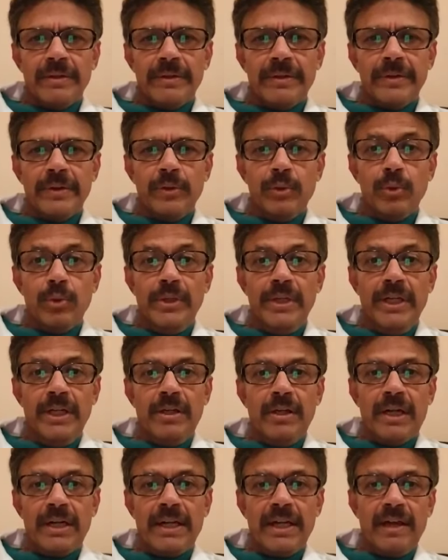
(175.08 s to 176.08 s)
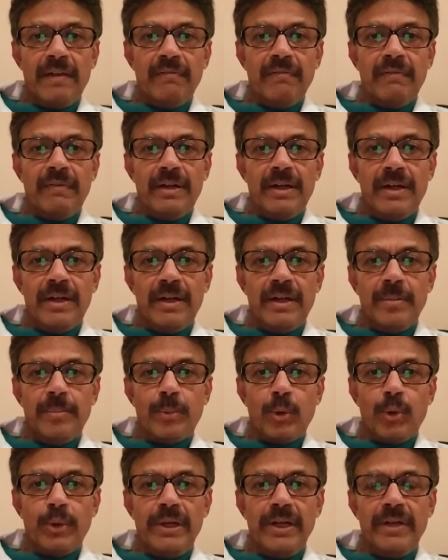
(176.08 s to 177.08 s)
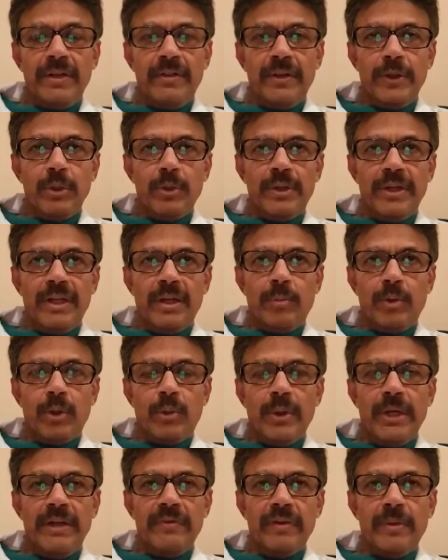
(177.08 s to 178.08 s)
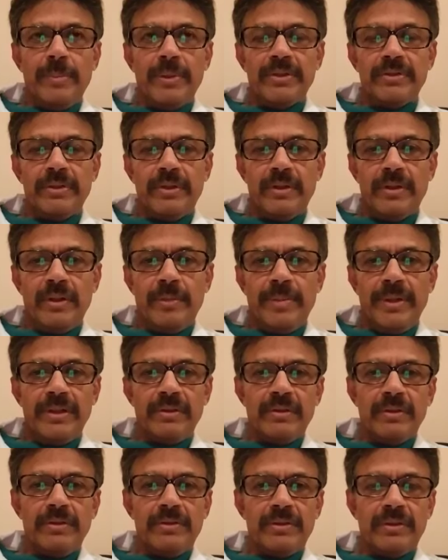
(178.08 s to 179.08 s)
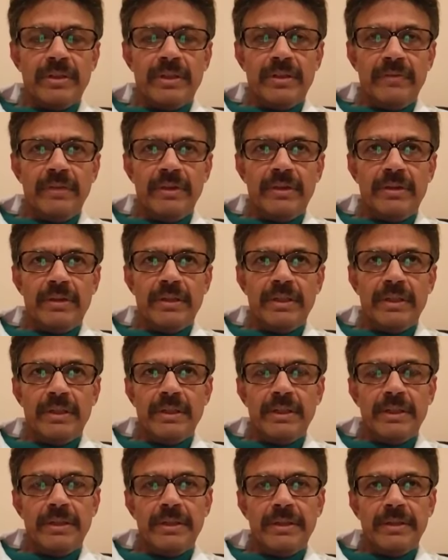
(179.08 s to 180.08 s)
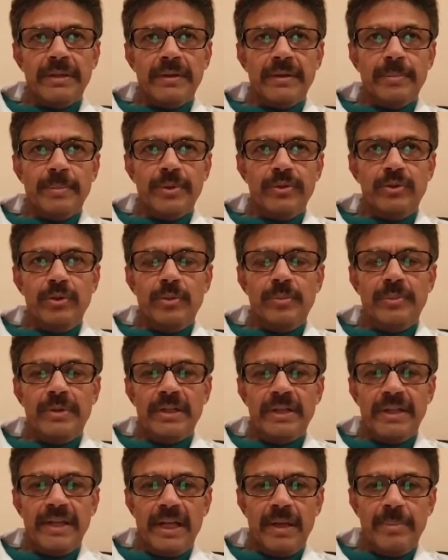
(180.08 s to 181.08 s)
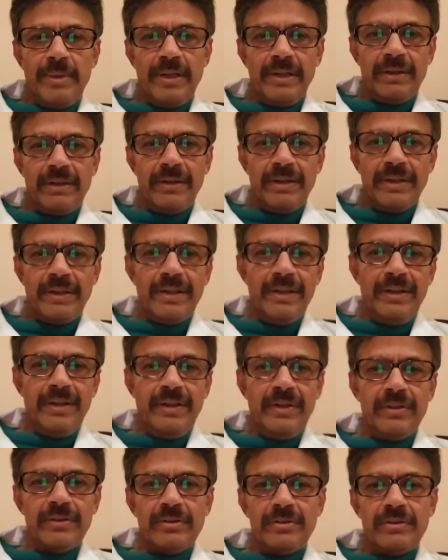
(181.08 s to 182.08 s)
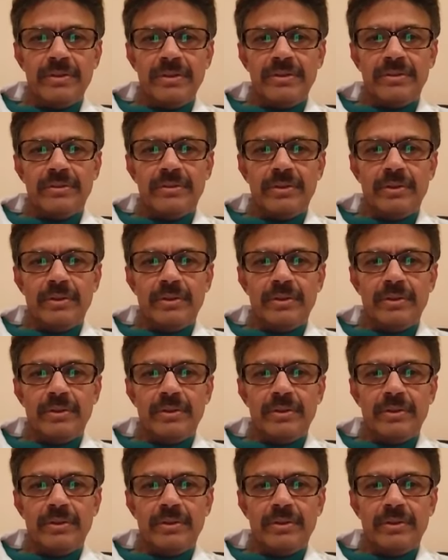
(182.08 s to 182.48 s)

you need not have protein in the urine. About 25% of the patients with presumed diabetic kidney disease